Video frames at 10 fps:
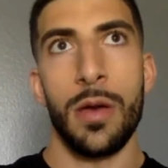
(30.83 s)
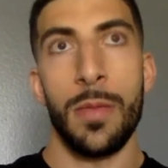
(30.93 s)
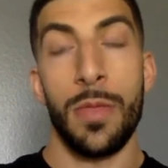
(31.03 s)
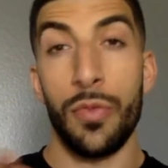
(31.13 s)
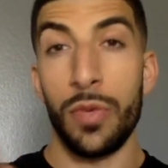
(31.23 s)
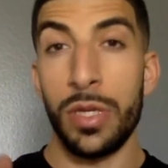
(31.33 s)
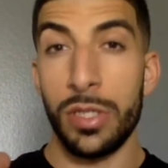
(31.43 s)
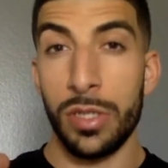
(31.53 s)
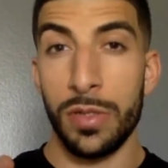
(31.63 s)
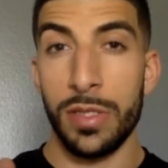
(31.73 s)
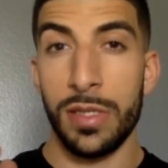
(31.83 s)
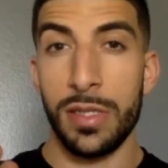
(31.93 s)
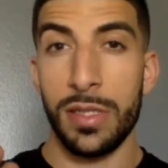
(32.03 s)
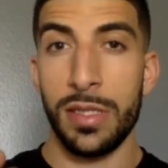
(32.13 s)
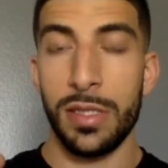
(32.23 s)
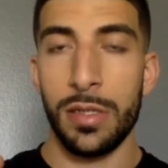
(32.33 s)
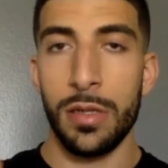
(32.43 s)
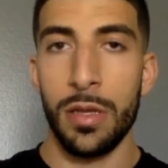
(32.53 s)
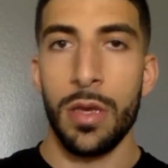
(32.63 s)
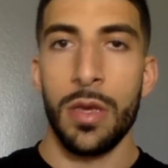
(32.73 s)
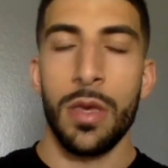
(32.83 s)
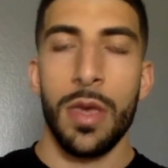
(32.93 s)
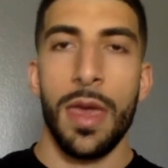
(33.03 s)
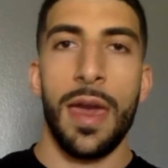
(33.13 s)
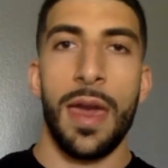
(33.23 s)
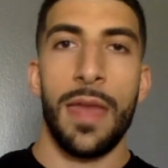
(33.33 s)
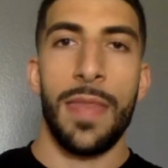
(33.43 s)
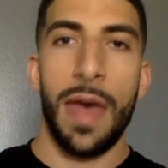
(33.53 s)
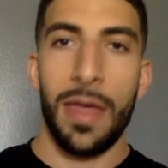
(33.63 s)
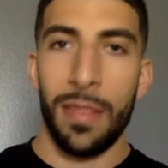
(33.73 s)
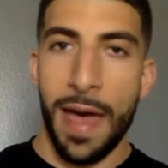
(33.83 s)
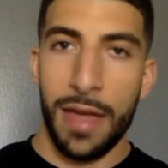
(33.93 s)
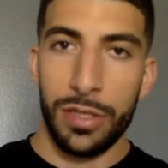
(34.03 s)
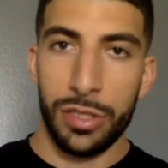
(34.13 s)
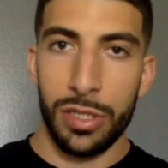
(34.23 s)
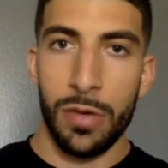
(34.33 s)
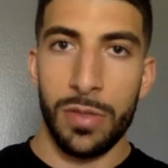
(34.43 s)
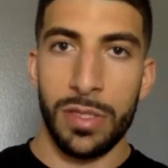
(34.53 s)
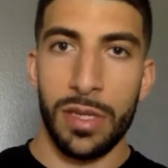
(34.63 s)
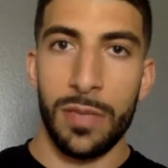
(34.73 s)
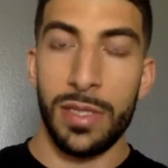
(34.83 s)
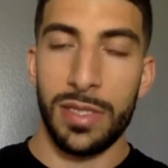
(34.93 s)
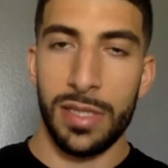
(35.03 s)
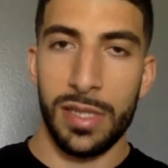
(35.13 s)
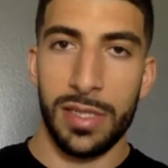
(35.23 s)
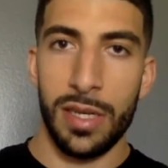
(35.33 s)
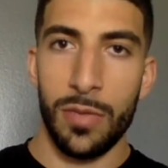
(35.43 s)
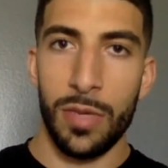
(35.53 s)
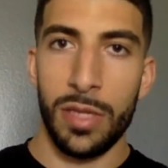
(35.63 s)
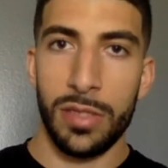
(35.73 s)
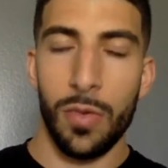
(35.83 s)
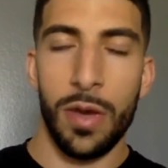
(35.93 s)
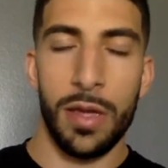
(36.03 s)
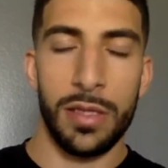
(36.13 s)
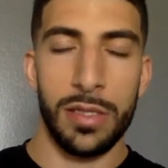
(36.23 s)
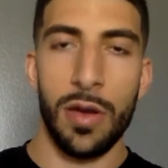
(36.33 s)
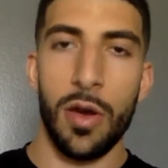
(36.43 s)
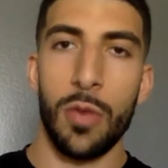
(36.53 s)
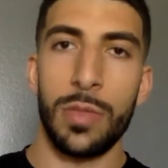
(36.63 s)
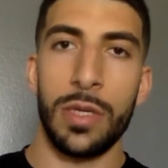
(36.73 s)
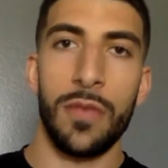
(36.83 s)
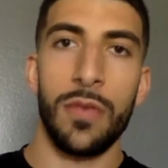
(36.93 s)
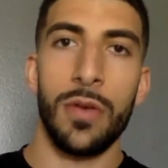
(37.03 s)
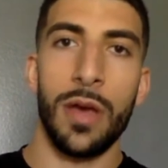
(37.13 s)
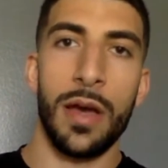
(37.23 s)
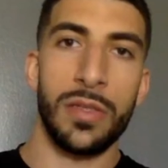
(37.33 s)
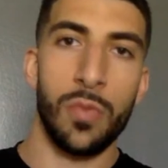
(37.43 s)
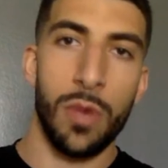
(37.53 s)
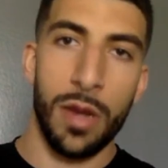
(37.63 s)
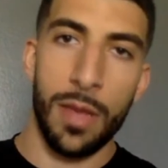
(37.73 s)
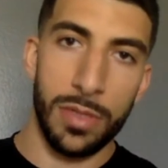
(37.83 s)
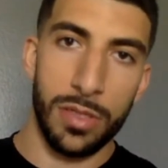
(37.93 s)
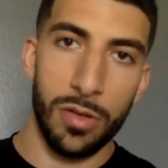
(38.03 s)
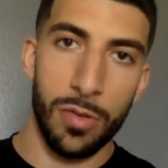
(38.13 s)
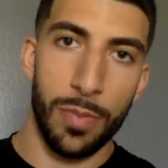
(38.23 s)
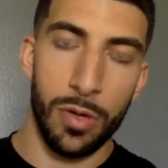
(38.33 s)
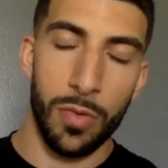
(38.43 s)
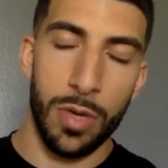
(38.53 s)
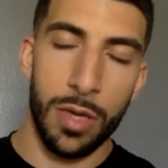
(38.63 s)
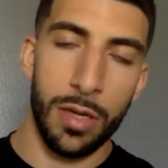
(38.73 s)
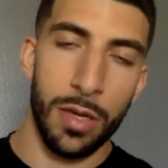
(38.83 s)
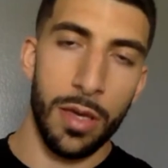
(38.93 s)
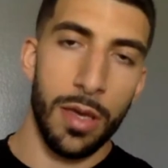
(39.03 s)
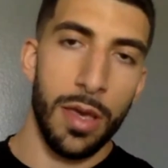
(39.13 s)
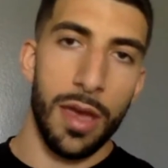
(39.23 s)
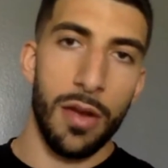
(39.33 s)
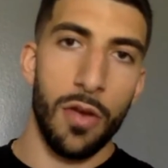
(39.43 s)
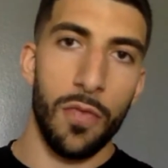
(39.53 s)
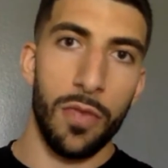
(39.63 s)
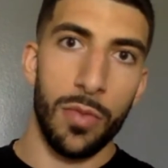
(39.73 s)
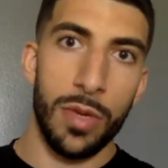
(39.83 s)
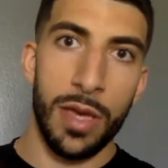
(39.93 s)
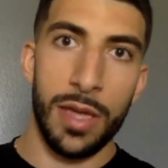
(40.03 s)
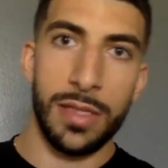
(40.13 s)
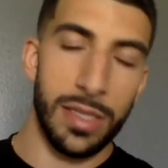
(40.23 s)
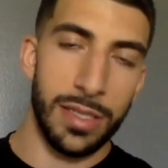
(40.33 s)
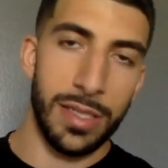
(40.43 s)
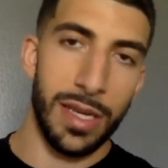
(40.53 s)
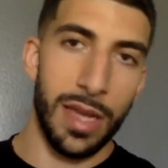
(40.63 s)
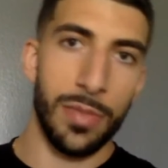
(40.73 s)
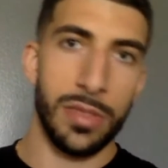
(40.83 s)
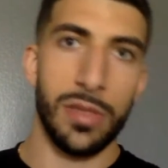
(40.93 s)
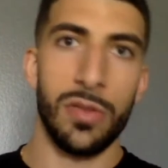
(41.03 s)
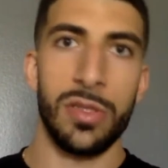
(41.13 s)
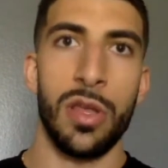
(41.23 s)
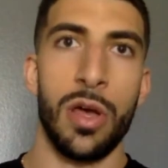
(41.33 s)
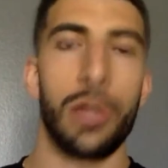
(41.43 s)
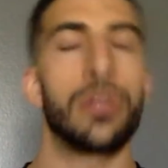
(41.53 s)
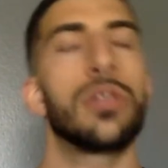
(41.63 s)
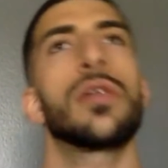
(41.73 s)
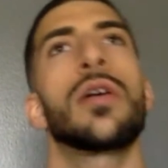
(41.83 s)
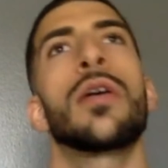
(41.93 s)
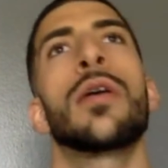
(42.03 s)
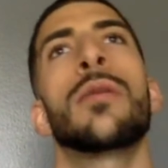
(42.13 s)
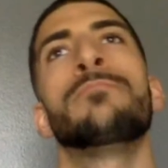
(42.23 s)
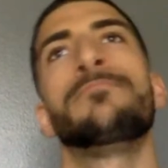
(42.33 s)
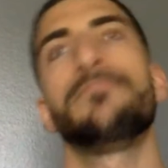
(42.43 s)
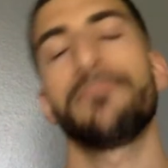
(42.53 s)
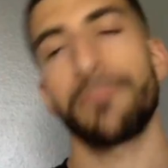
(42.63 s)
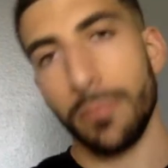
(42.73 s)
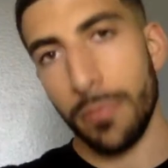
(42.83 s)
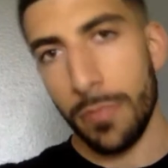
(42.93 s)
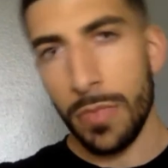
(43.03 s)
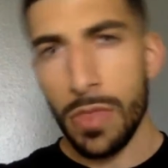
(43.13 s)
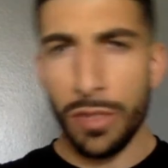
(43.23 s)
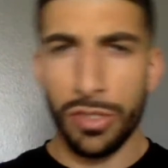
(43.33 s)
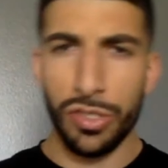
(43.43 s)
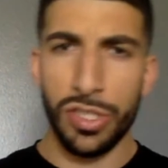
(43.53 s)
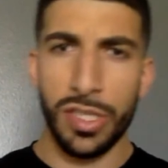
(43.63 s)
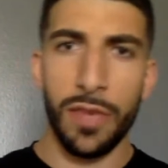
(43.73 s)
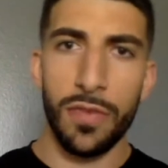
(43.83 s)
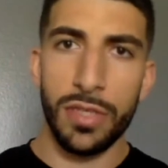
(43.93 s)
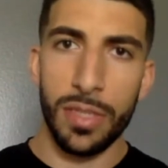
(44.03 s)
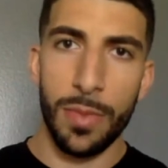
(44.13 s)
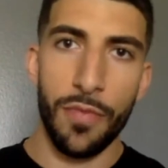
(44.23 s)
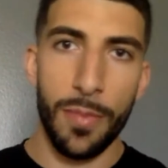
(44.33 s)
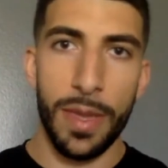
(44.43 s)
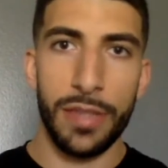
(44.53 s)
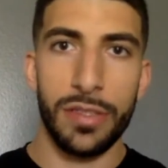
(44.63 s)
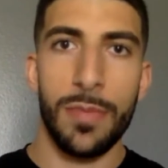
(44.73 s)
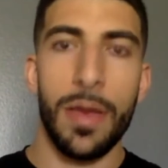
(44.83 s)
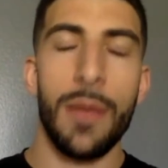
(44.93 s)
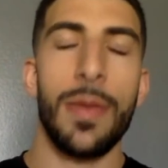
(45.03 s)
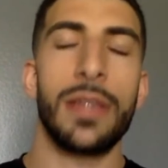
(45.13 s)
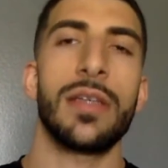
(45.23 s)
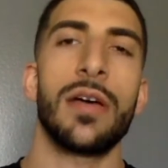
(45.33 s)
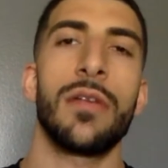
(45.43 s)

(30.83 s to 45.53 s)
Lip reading: three shows this season, and that last show is going to be 16 weeks away. So I hope to give you guys one episode per week, and hopefully we get 16 episodes launched. So just to give you some information about myself,